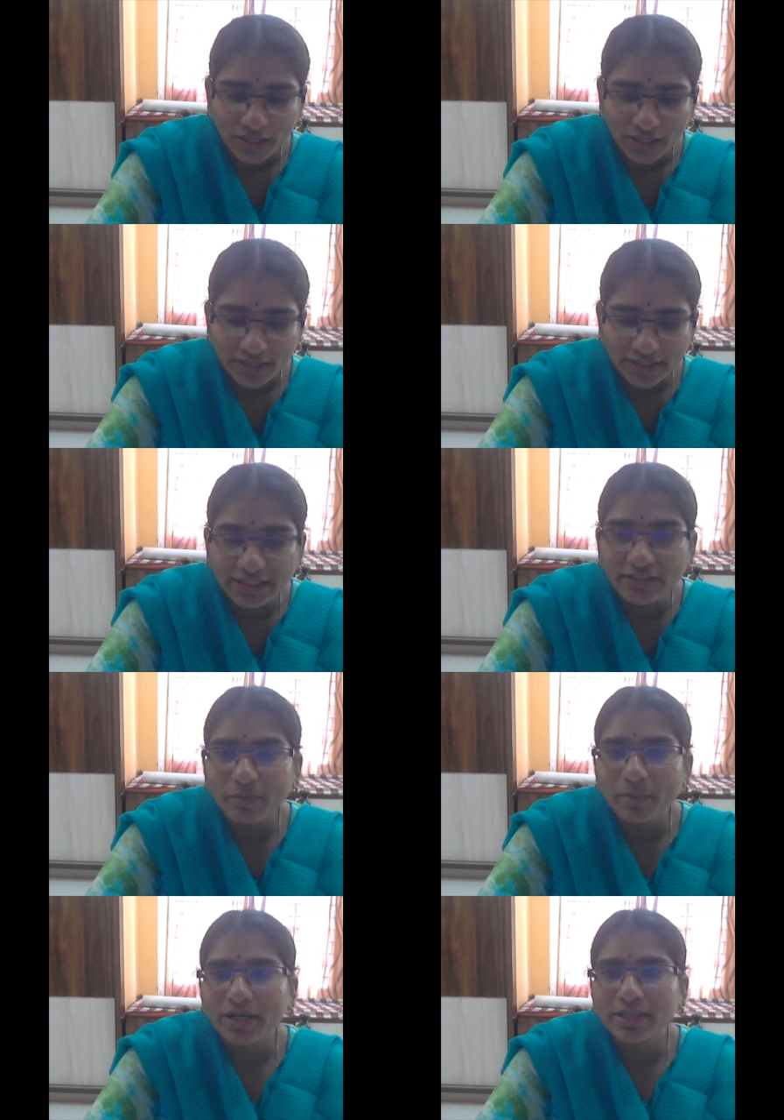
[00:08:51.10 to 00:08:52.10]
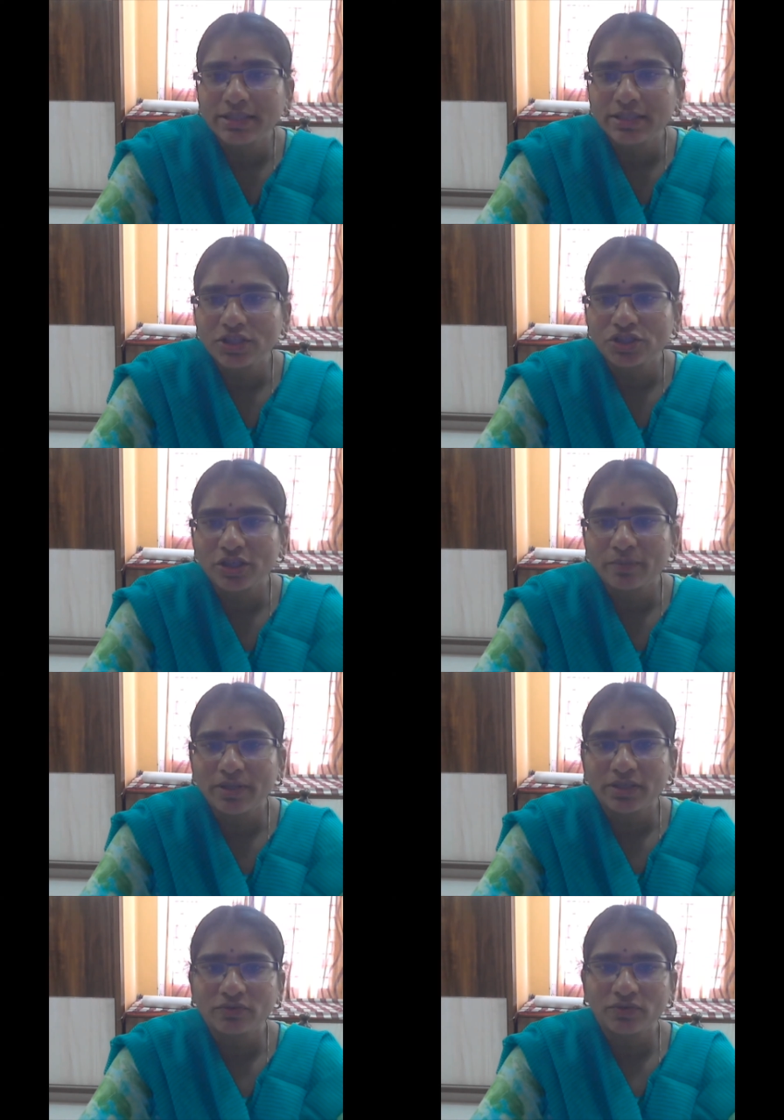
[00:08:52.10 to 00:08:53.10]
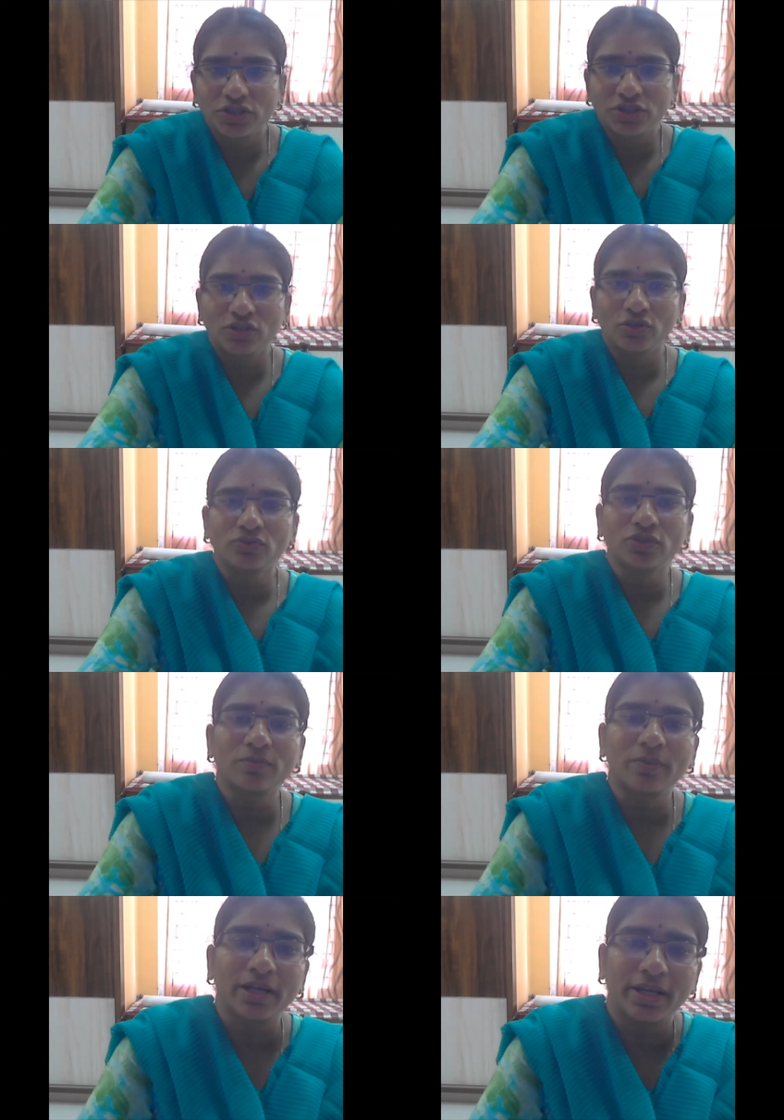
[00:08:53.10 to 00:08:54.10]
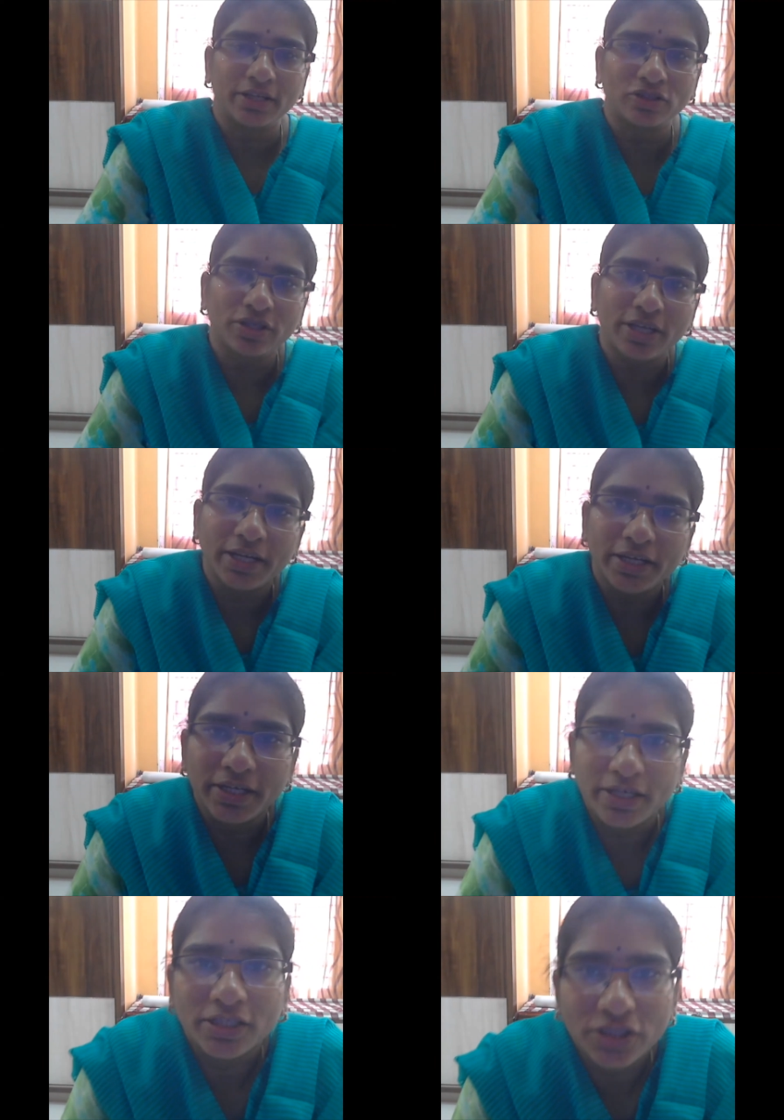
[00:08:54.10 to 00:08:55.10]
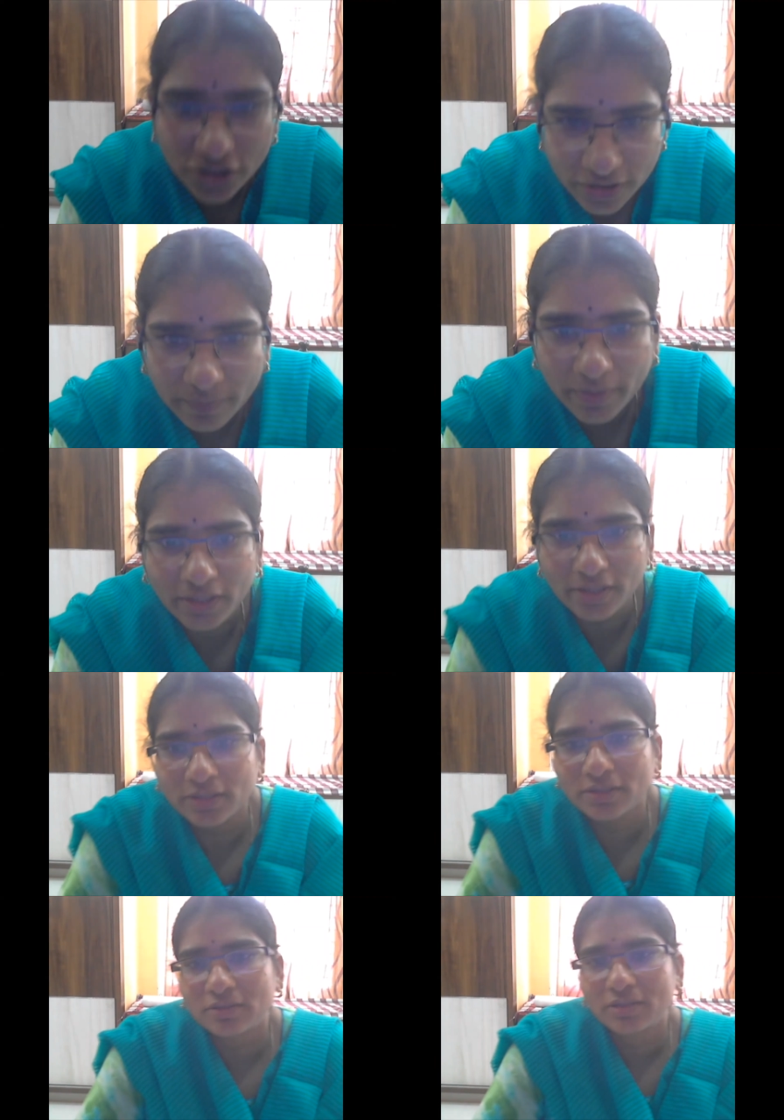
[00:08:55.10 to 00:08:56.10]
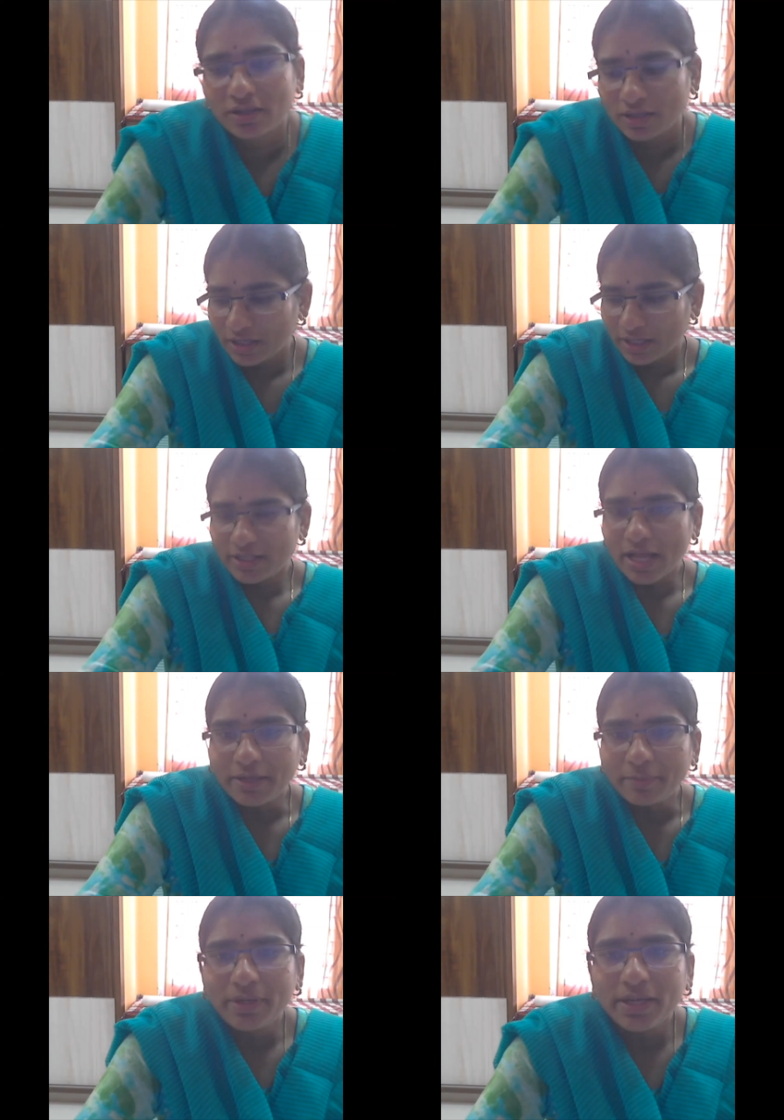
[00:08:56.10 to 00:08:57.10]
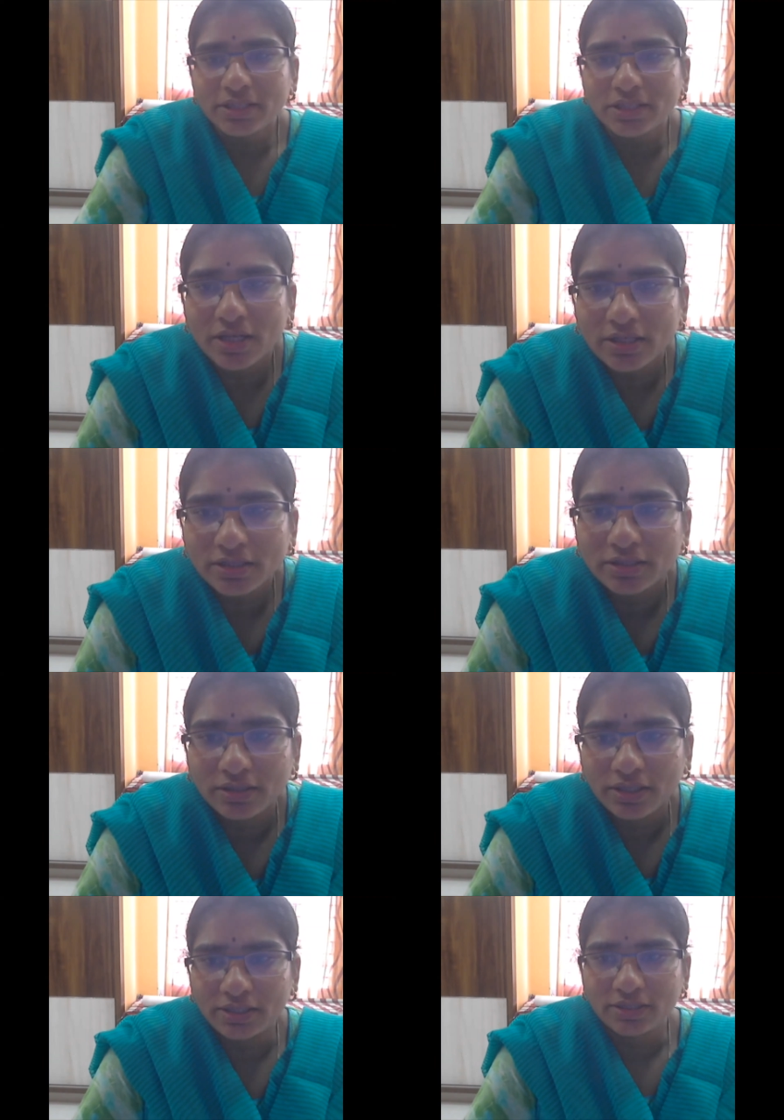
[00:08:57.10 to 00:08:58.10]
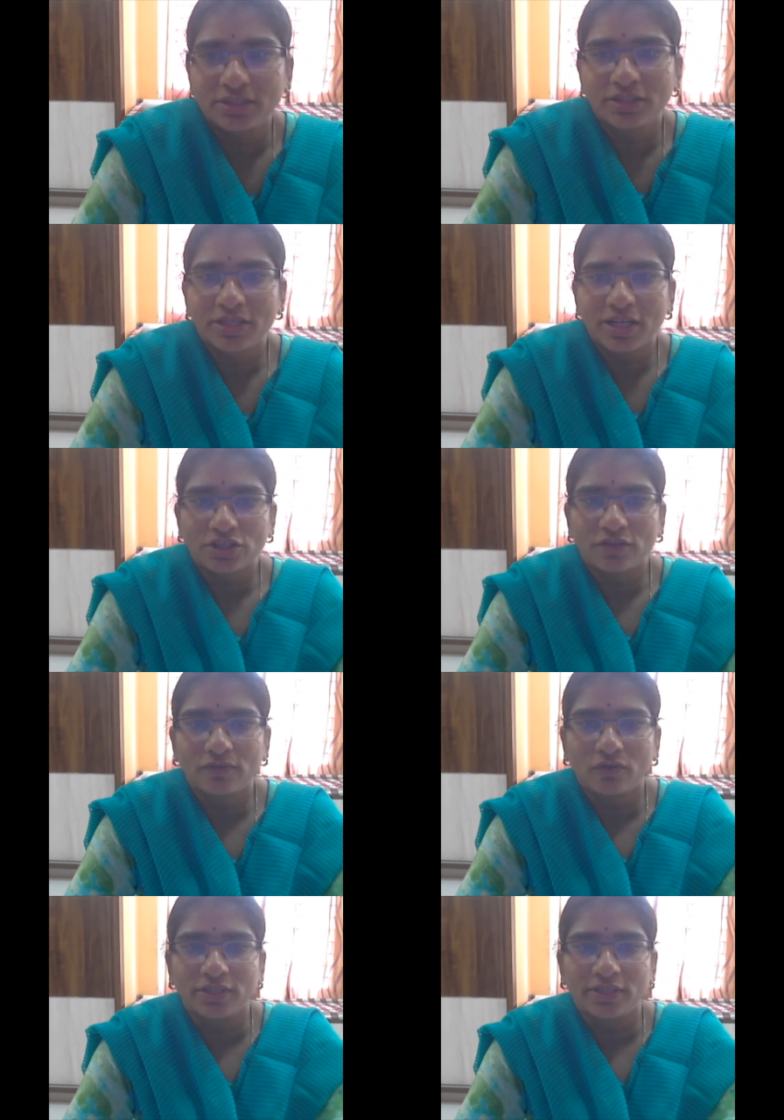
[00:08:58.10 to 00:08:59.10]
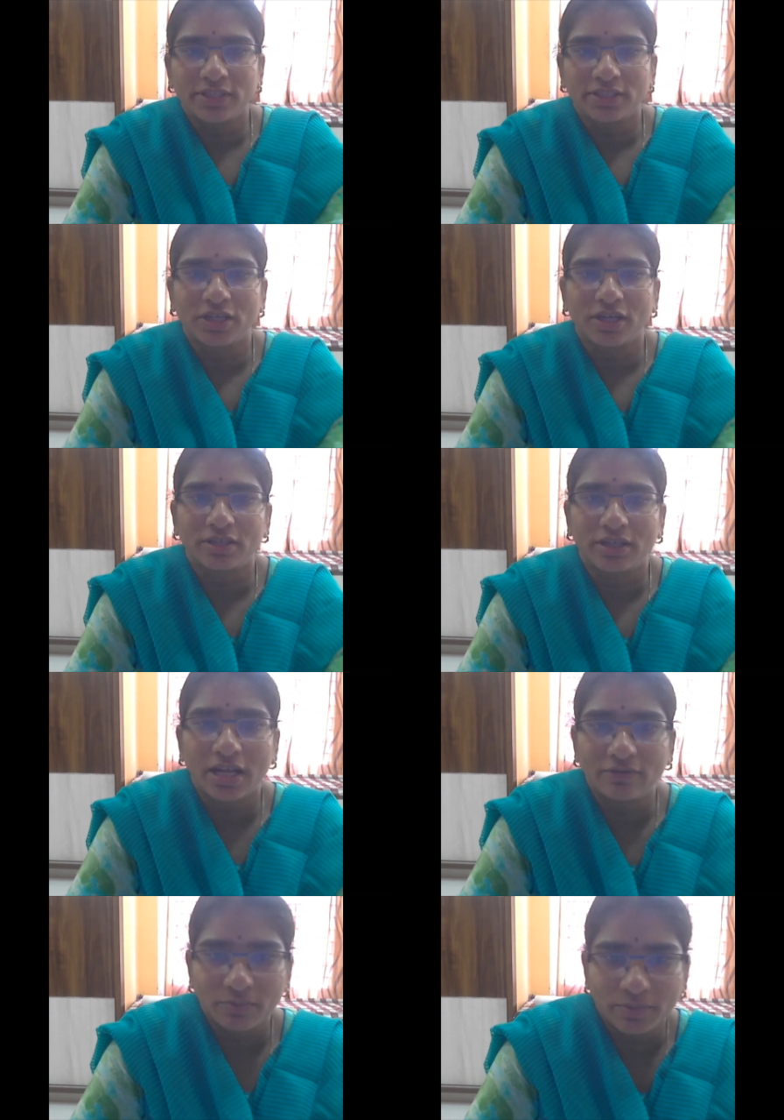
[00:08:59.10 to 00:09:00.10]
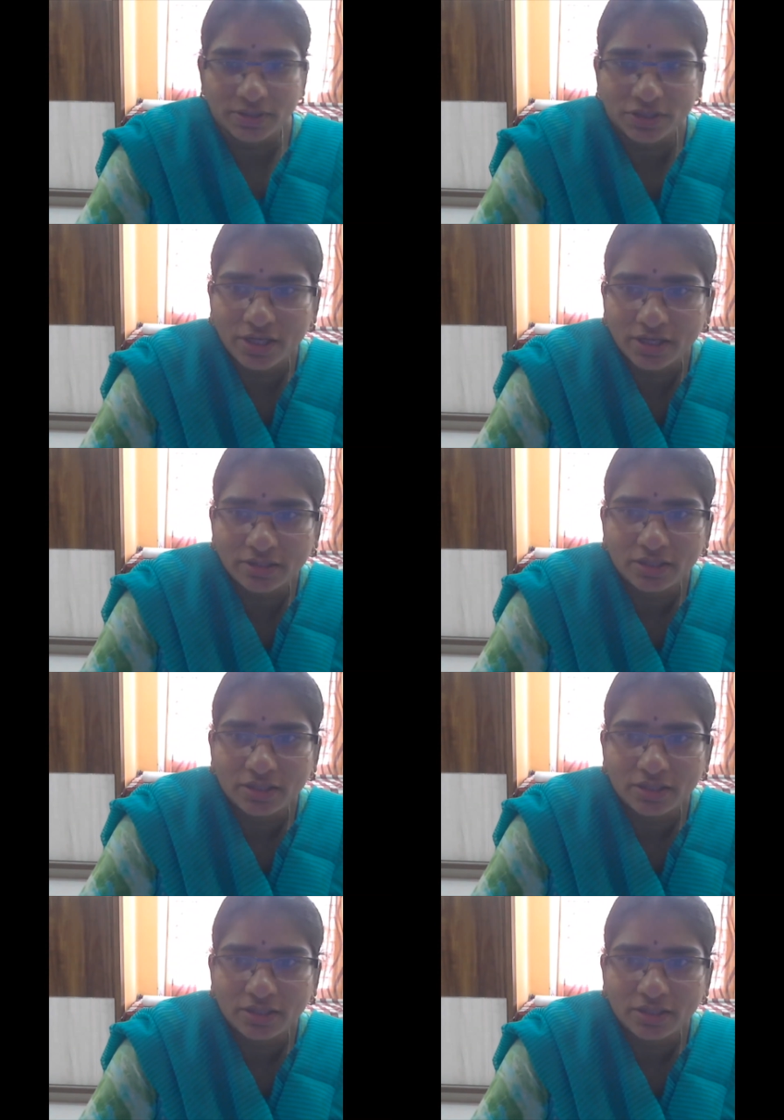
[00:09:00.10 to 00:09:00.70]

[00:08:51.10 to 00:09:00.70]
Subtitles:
Received pronunciation means which is used by educated English speakers. In the IPA chart, that is International Phonetic Chart, Alphabet Chart,